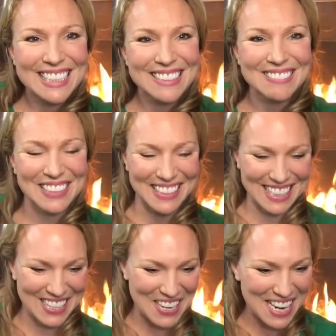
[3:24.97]

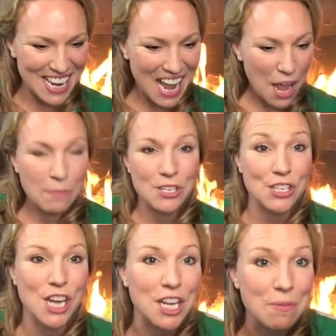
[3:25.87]
Very good. I'm
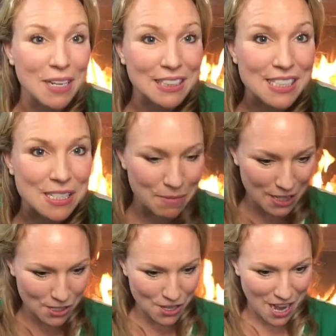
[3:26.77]
just checking my list to
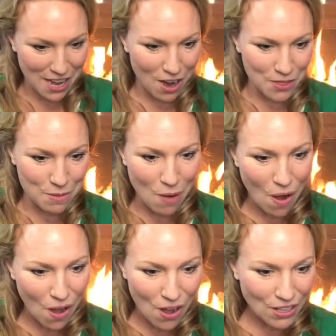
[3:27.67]
make sure that I got them
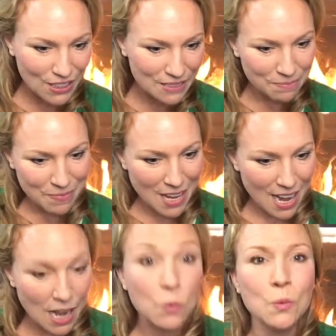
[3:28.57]
all.
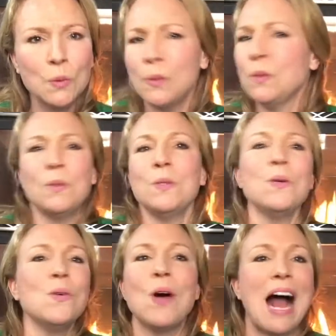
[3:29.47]

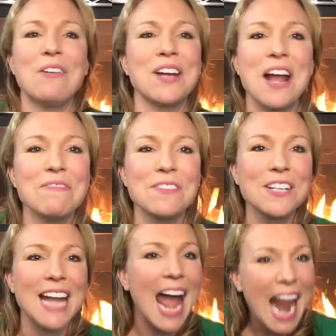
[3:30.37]
How could I
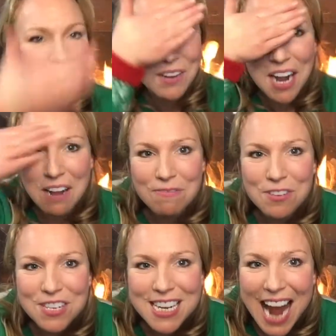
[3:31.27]

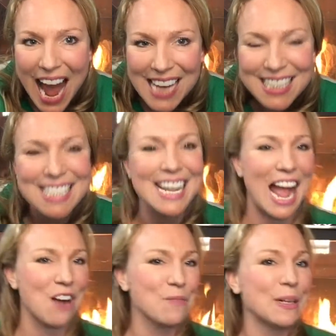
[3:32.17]
forget?
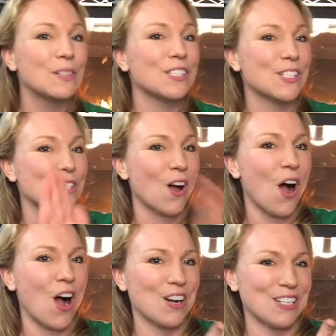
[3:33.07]
How about
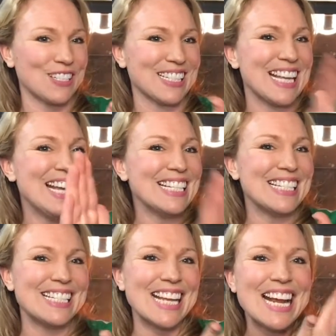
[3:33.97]
songs?
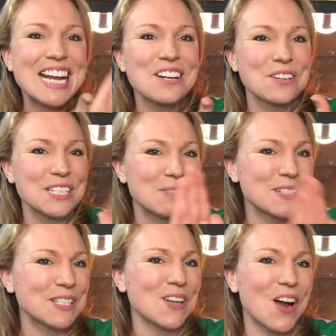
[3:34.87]
Singing
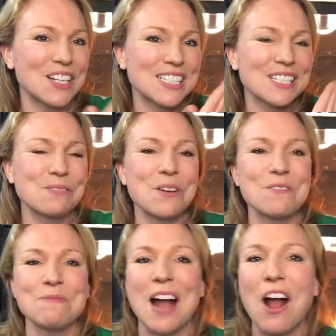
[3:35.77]
Christmas songs is one
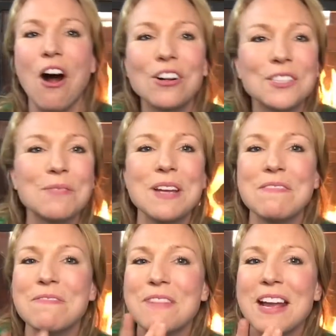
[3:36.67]
of my ultimate
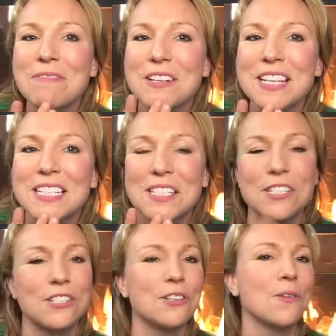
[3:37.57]
favorite things
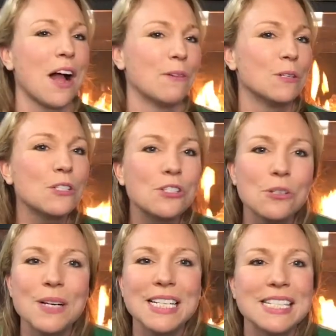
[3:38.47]
to do. I will
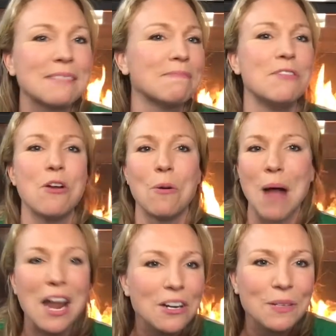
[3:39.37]
do it no
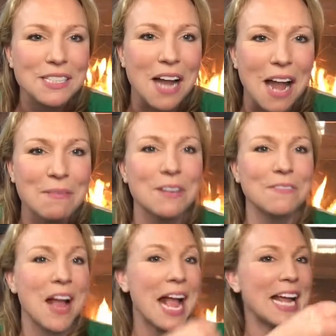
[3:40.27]
matter what time
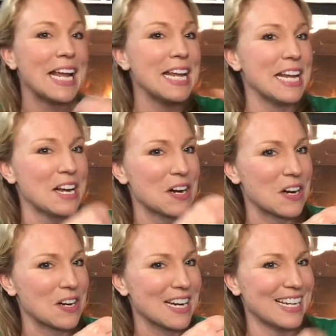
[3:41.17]
of
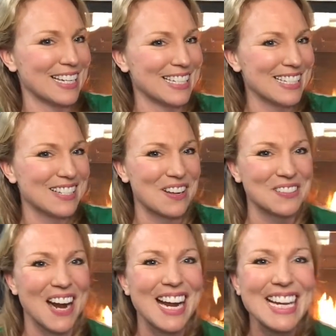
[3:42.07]
year it is, all
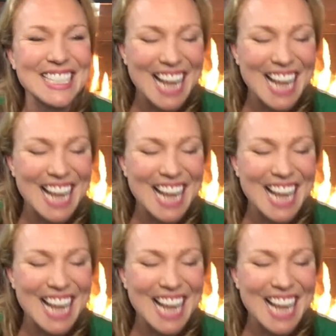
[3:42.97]
right?